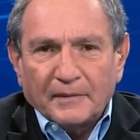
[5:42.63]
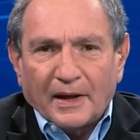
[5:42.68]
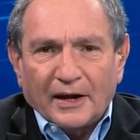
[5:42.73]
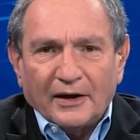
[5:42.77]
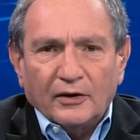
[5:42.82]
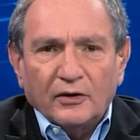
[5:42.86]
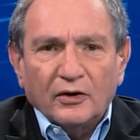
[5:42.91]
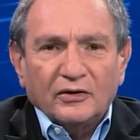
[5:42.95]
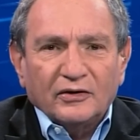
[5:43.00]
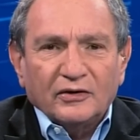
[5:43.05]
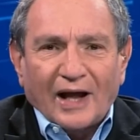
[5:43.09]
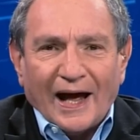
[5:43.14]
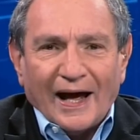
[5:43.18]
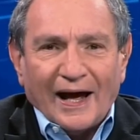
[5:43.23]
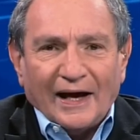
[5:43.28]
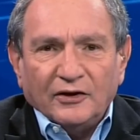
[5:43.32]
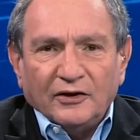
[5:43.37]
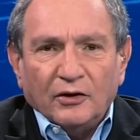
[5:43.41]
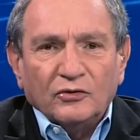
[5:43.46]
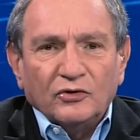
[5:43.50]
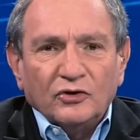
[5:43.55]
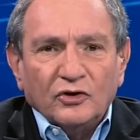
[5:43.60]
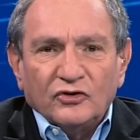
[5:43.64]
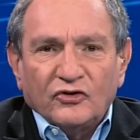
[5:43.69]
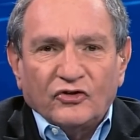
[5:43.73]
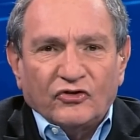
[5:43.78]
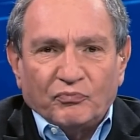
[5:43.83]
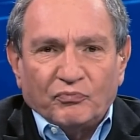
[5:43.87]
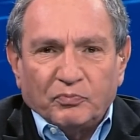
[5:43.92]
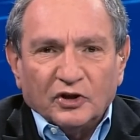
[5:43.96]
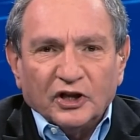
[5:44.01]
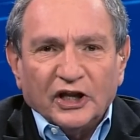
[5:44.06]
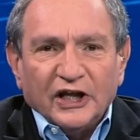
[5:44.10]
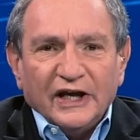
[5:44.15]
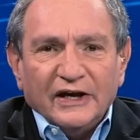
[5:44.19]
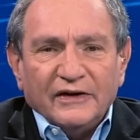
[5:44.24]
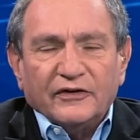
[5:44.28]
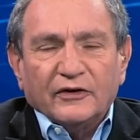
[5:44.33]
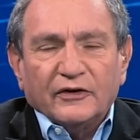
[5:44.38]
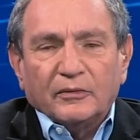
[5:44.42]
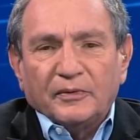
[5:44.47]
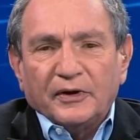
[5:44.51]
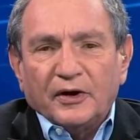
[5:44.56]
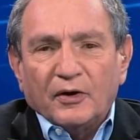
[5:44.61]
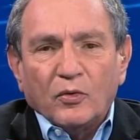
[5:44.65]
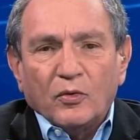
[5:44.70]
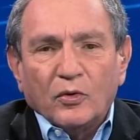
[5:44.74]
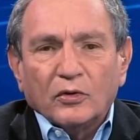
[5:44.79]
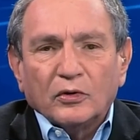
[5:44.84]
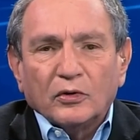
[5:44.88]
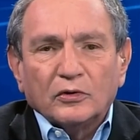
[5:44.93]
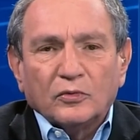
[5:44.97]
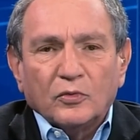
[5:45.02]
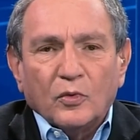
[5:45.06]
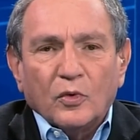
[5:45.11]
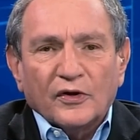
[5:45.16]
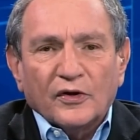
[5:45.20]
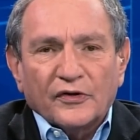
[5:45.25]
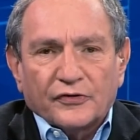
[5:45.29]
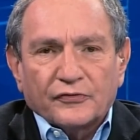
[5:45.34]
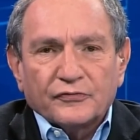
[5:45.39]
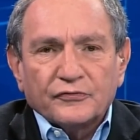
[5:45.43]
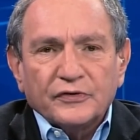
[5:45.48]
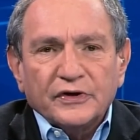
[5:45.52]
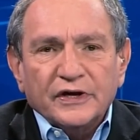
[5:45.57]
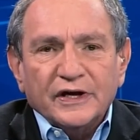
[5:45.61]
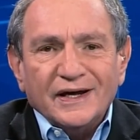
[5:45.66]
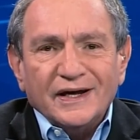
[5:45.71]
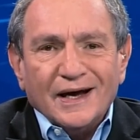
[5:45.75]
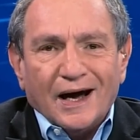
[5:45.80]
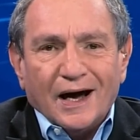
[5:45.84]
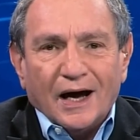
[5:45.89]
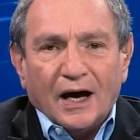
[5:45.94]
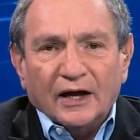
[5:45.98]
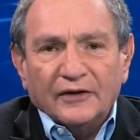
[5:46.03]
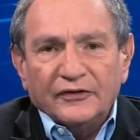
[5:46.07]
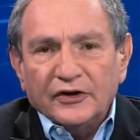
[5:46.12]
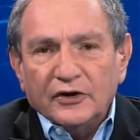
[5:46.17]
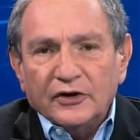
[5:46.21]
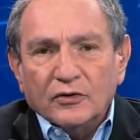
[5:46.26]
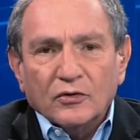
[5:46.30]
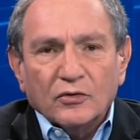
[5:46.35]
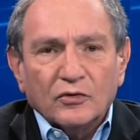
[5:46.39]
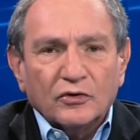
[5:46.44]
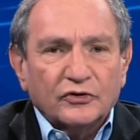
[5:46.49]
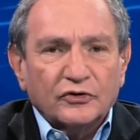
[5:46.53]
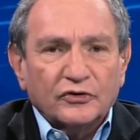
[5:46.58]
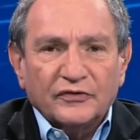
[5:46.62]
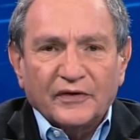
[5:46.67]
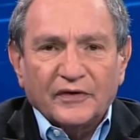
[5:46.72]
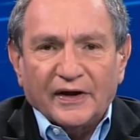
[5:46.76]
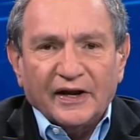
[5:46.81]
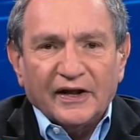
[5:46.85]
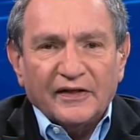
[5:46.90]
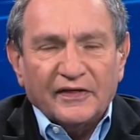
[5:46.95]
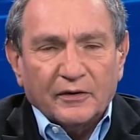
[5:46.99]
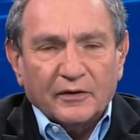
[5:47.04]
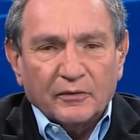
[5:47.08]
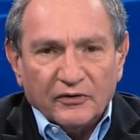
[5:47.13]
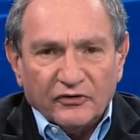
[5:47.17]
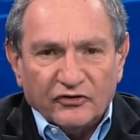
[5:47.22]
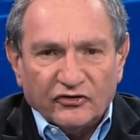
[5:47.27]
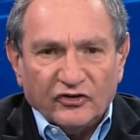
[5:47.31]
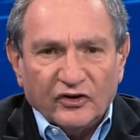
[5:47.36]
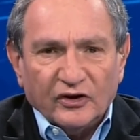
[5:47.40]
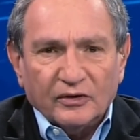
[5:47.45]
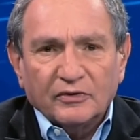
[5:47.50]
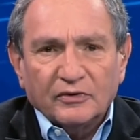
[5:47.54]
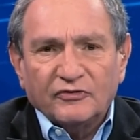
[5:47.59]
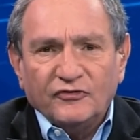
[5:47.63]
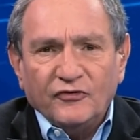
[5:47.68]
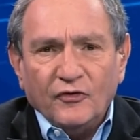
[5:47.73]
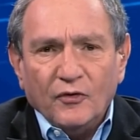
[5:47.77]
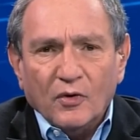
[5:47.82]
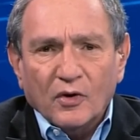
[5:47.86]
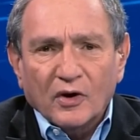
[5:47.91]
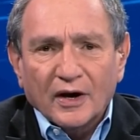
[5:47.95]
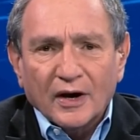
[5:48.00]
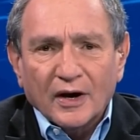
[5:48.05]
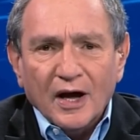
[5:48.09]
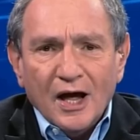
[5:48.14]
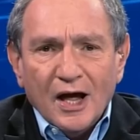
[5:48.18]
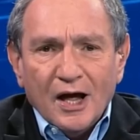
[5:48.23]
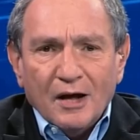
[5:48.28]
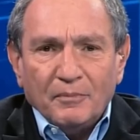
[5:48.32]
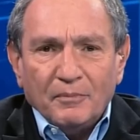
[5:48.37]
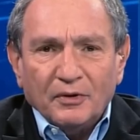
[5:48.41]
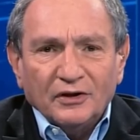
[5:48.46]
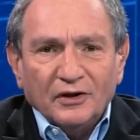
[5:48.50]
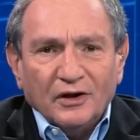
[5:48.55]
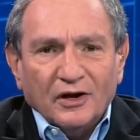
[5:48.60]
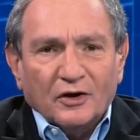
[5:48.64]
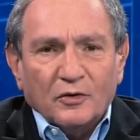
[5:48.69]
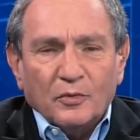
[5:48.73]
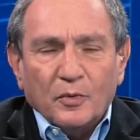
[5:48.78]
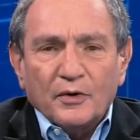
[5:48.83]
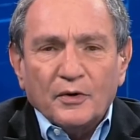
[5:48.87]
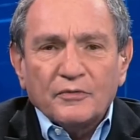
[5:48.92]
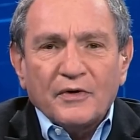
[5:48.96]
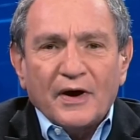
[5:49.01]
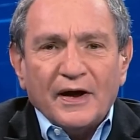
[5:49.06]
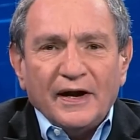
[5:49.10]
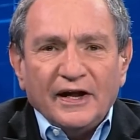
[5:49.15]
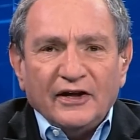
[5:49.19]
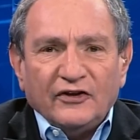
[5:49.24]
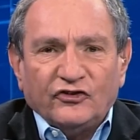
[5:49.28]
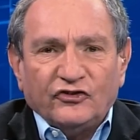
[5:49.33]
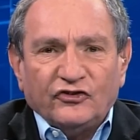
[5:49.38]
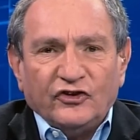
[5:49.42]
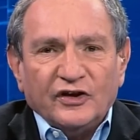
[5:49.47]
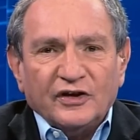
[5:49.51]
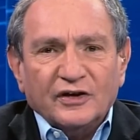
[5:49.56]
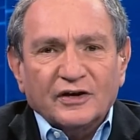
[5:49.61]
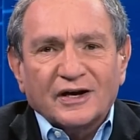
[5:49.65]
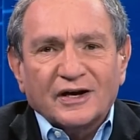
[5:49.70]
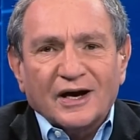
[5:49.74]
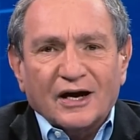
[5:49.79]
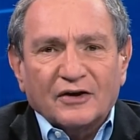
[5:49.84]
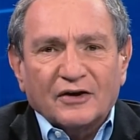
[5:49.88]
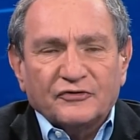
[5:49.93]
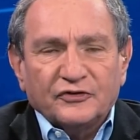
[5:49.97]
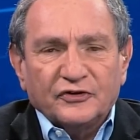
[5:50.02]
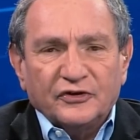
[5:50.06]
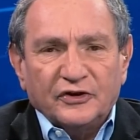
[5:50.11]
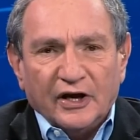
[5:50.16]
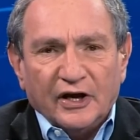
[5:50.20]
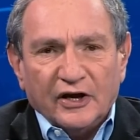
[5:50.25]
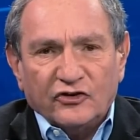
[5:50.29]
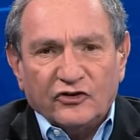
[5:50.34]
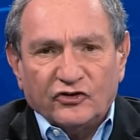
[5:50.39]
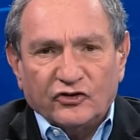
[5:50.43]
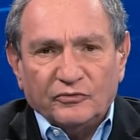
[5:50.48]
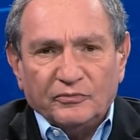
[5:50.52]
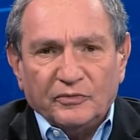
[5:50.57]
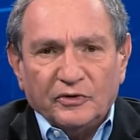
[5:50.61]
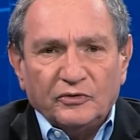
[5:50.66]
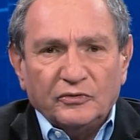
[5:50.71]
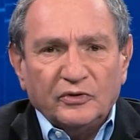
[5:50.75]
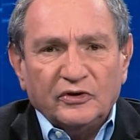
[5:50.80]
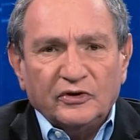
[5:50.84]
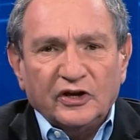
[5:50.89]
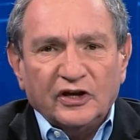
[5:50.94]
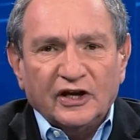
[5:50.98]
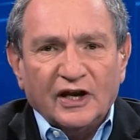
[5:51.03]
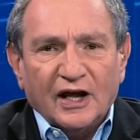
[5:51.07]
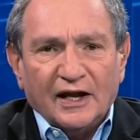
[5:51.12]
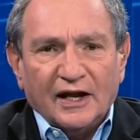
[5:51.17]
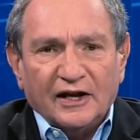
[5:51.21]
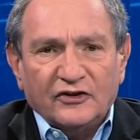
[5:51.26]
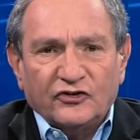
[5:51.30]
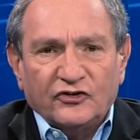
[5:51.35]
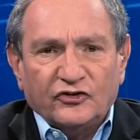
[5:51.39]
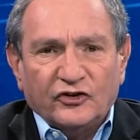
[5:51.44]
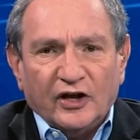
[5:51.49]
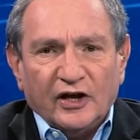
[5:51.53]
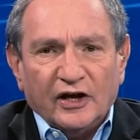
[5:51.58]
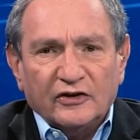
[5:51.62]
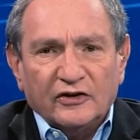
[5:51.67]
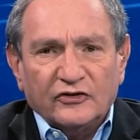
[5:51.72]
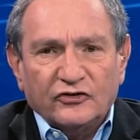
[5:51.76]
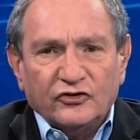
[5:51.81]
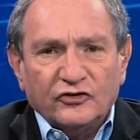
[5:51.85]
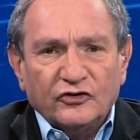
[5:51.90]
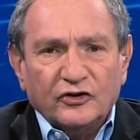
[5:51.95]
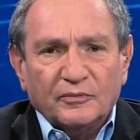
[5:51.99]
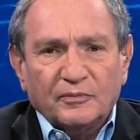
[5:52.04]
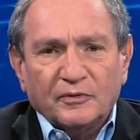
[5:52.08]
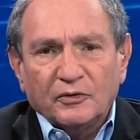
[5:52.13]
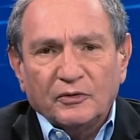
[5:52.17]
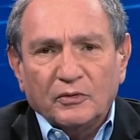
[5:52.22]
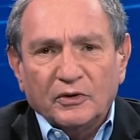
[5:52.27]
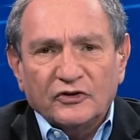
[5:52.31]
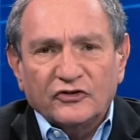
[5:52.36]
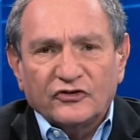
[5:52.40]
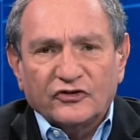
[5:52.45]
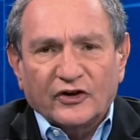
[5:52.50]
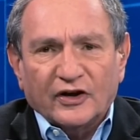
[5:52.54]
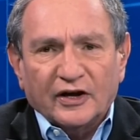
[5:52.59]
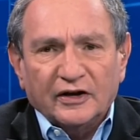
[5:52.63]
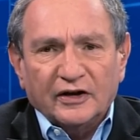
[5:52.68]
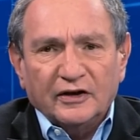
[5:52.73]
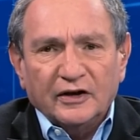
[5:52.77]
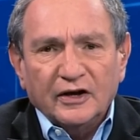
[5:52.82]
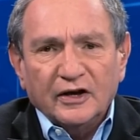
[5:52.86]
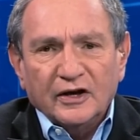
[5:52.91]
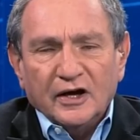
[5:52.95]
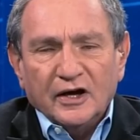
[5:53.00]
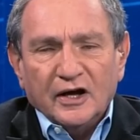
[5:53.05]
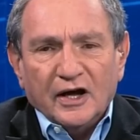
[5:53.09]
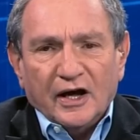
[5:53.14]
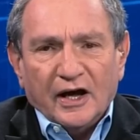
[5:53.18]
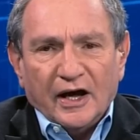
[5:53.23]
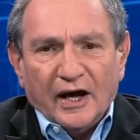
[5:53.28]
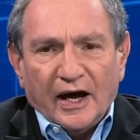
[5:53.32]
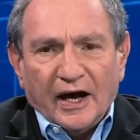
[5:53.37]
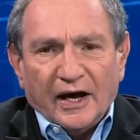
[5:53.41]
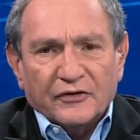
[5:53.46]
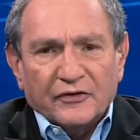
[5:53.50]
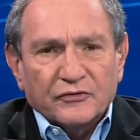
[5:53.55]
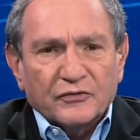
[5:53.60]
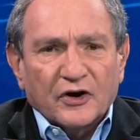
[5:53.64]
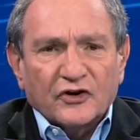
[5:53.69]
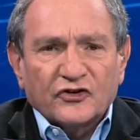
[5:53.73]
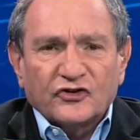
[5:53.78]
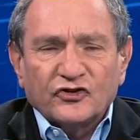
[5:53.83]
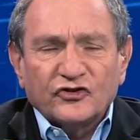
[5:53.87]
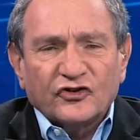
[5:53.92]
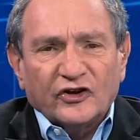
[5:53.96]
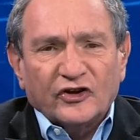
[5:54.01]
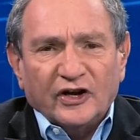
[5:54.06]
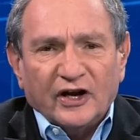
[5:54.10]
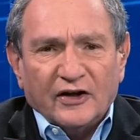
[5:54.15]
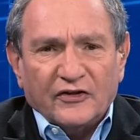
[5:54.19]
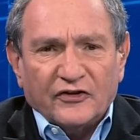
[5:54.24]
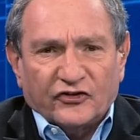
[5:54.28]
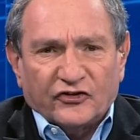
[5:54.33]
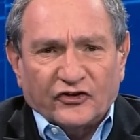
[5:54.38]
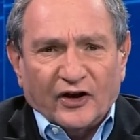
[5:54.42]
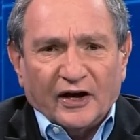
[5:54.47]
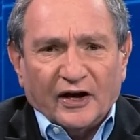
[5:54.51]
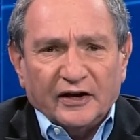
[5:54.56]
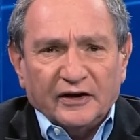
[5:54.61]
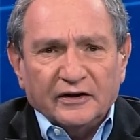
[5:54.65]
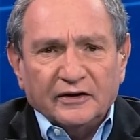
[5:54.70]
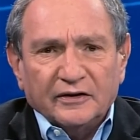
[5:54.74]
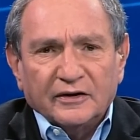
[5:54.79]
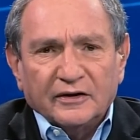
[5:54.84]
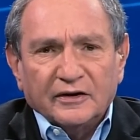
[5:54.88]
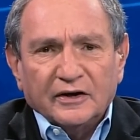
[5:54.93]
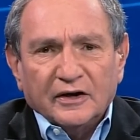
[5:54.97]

I don't. I don't believe there'll be a World War III on the order of anything we've seen before. But look, we're already seeing a confrontation between the United States, Europe on the one side, and the Russians on the other side.